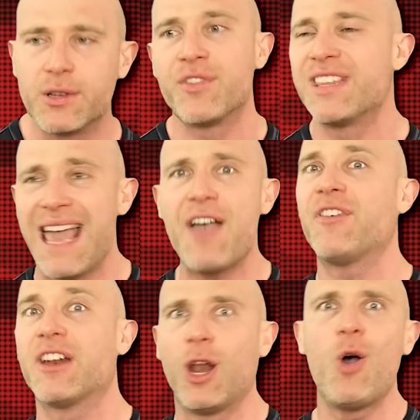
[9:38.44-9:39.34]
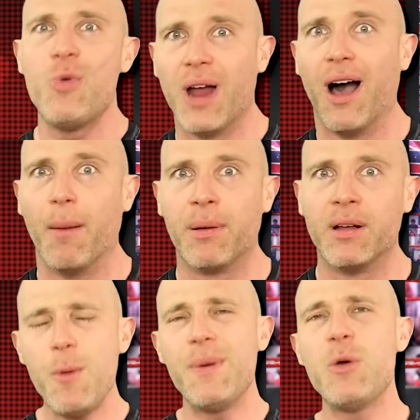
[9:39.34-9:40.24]
So for the effort alone, up.
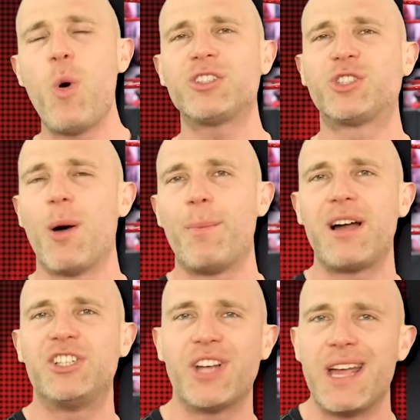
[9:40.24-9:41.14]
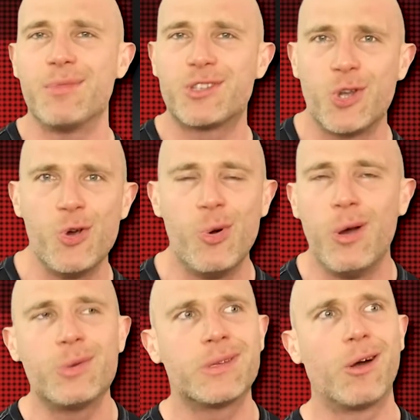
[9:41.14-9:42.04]
They were being watched on by Sheamus too,
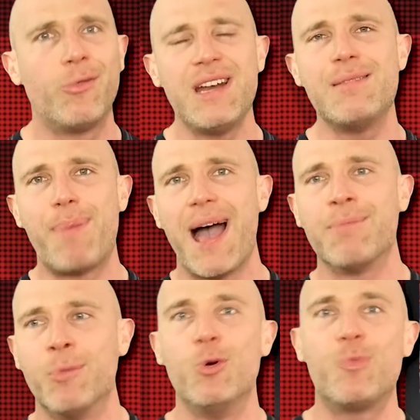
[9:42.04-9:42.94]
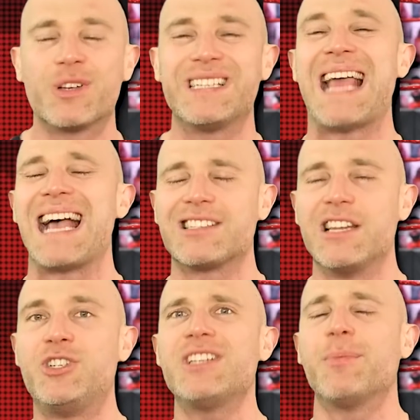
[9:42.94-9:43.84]
who was in a really bad mood because he has
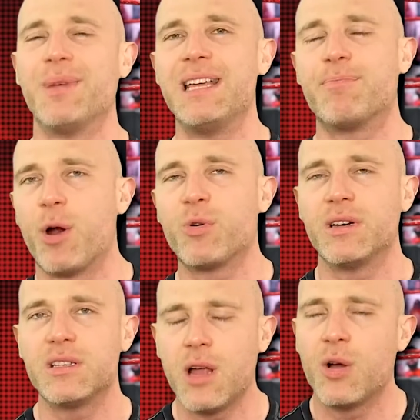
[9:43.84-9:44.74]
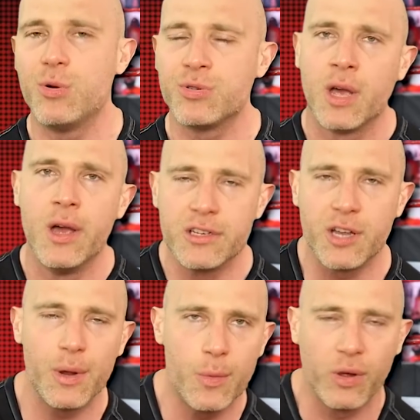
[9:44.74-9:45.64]
legitimately broken his nose,
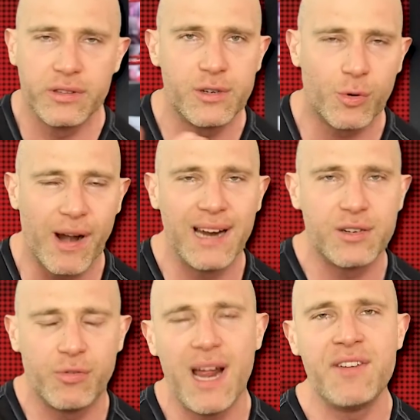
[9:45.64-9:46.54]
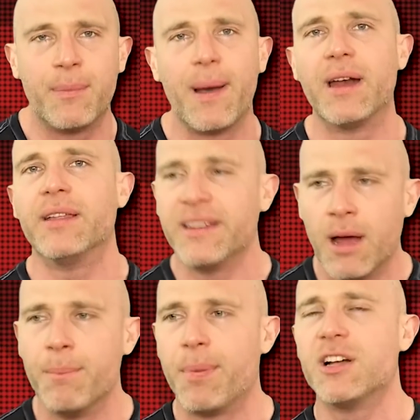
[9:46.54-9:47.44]
so he wanted to rant and rave about it.
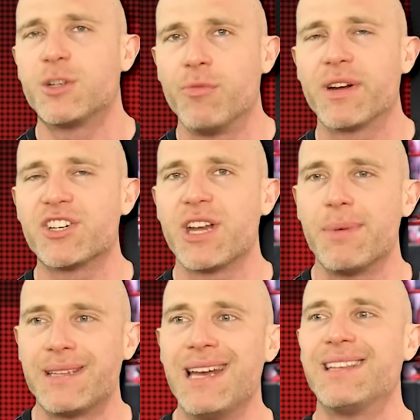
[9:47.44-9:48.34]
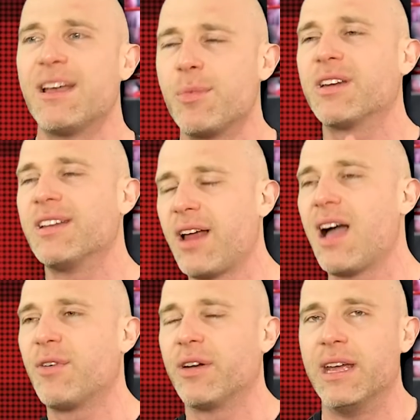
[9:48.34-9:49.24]
Then Humberto and Ricochet pretended they were going to
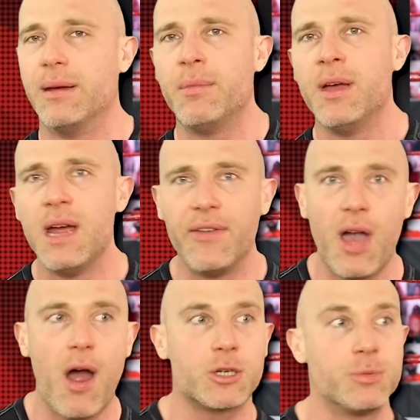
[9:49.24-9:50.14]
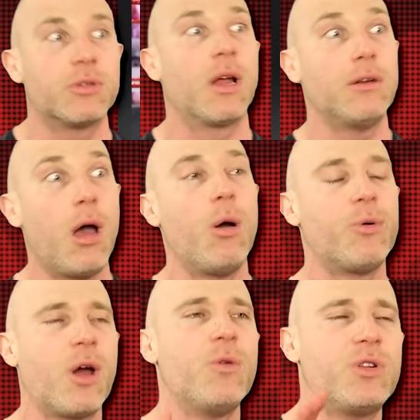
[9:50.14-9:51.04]
dive on him, and the Irishman was like,
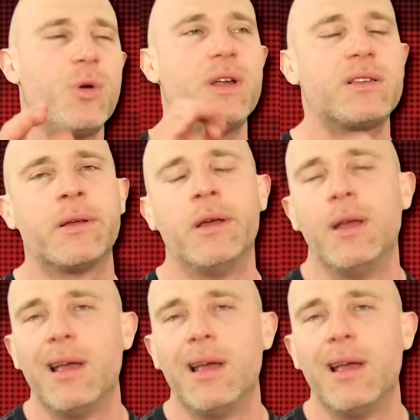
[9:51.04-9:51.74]
no, don't do it.